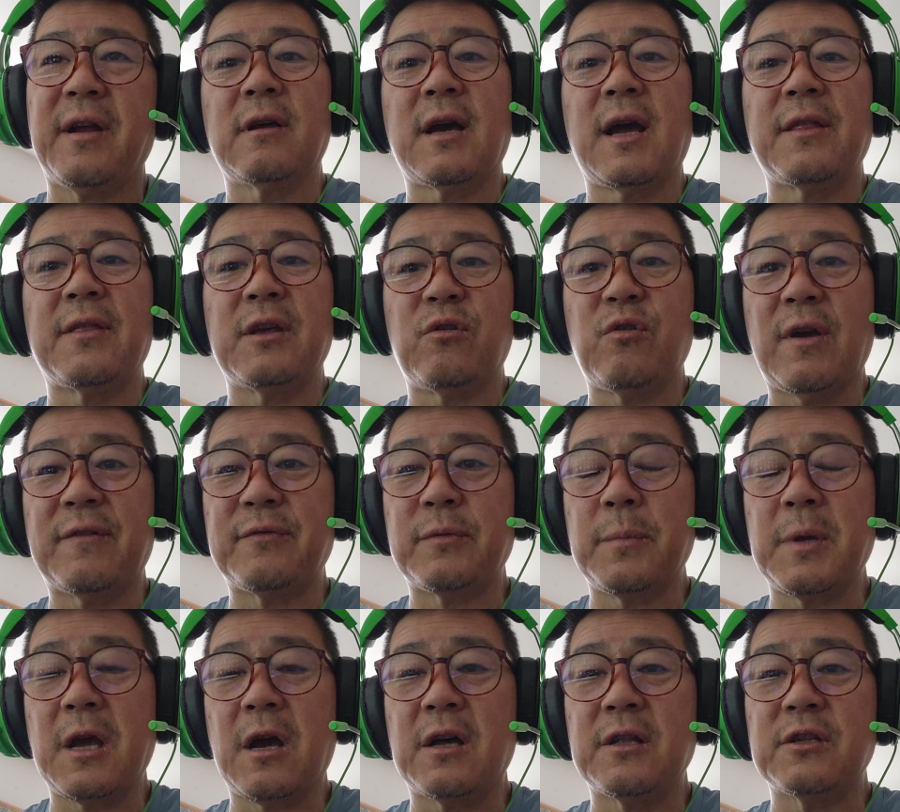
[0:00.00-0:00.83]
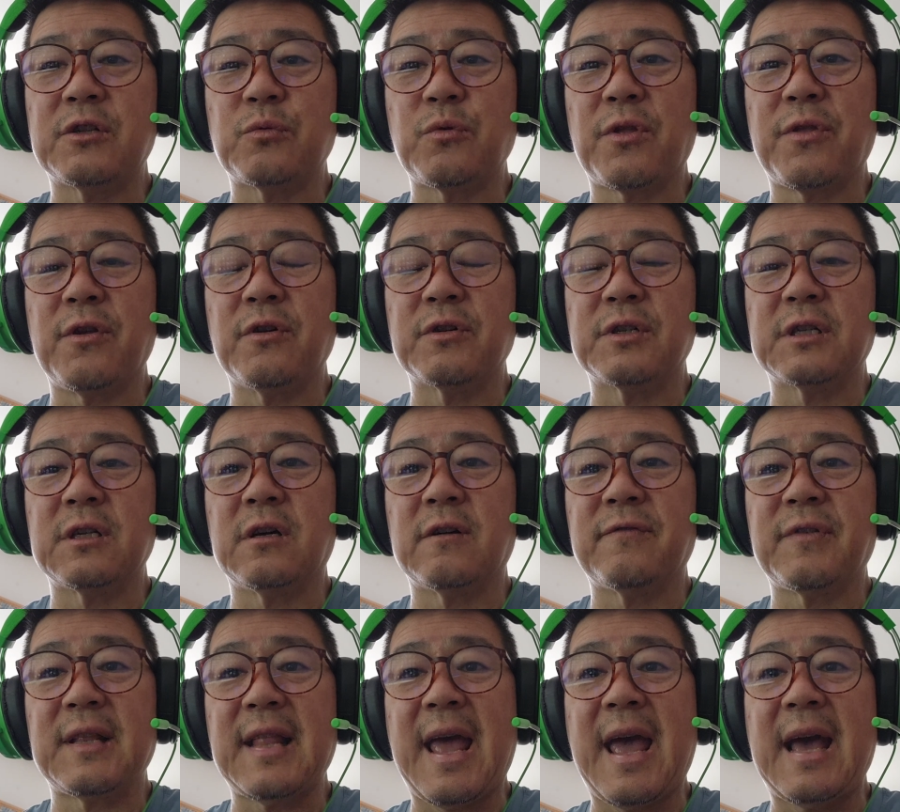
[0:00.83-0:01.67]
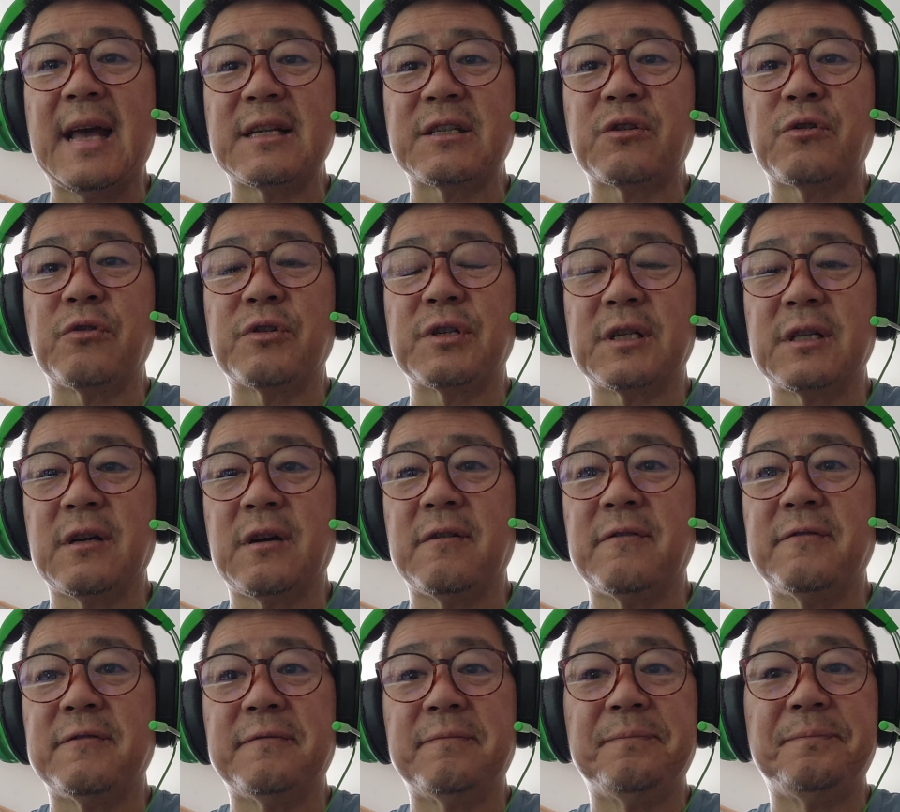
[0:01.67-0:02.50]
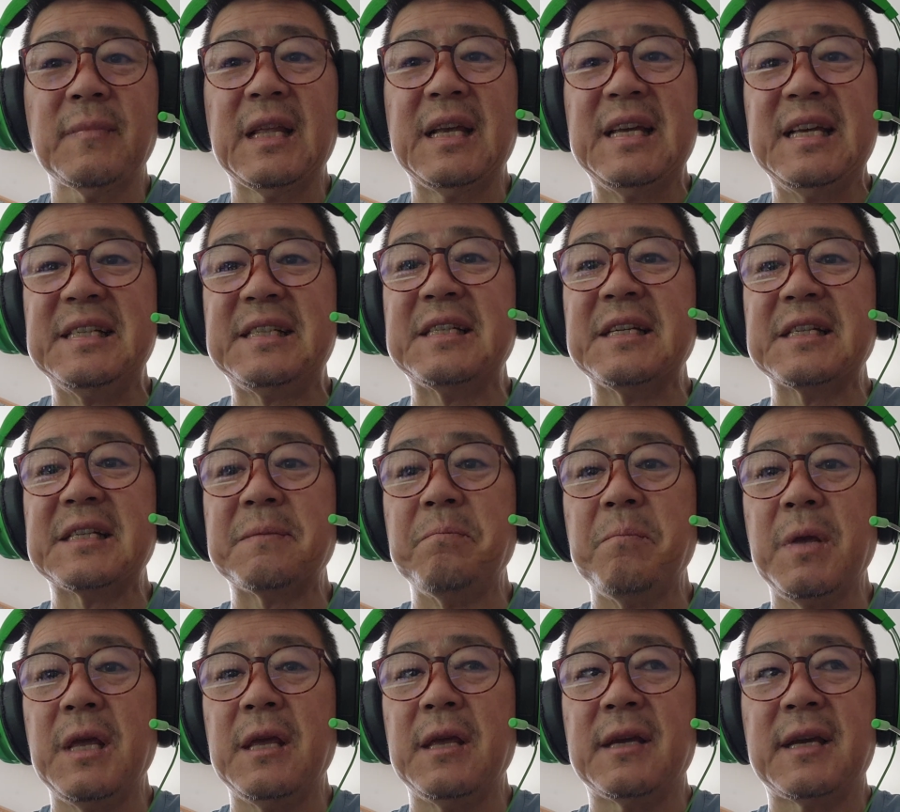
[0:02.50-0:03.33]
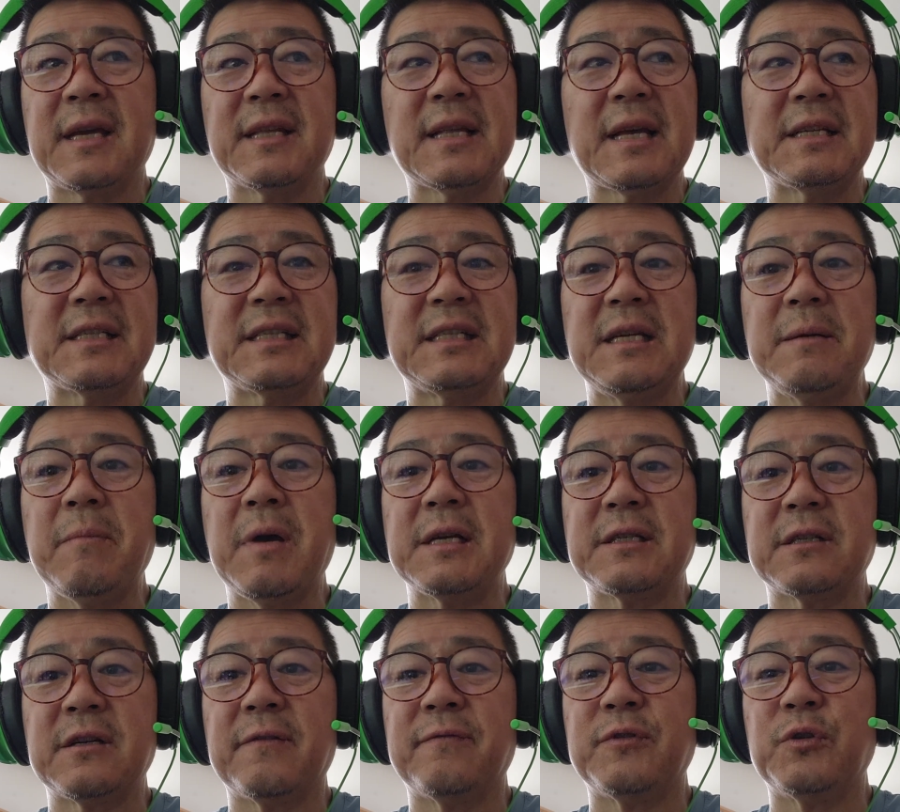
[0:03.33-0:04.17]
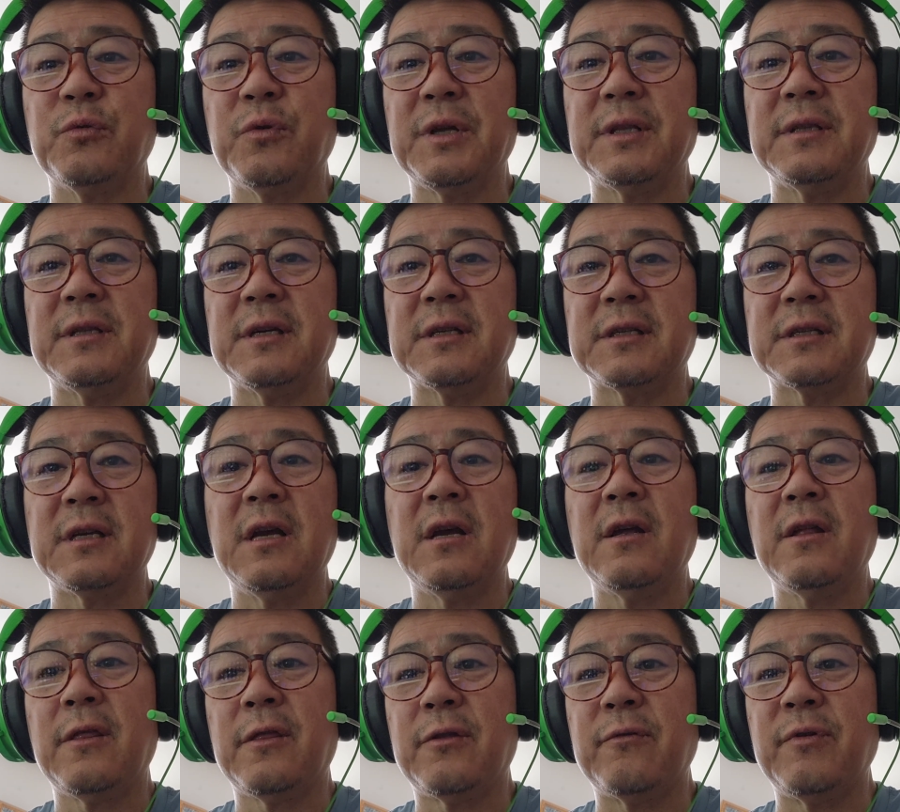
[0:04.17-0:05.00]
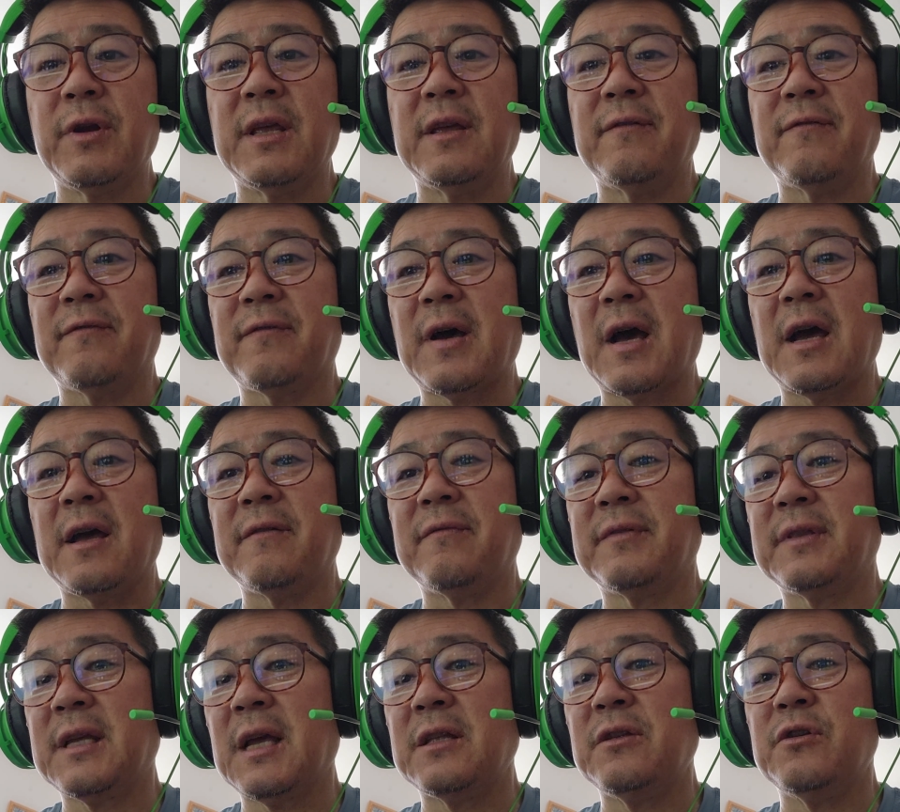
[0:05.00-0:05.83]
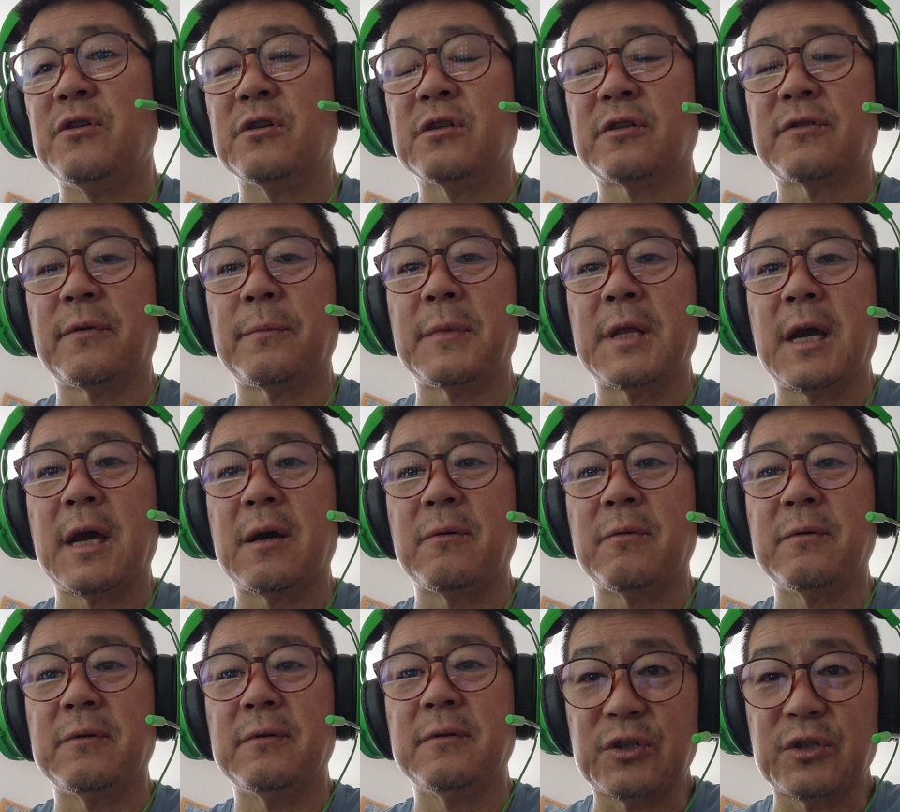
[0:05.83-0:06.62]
I think you have to be honest with yourself and ask yourself, is this me? Can I see myself doing this 3, 5, 10 years from now?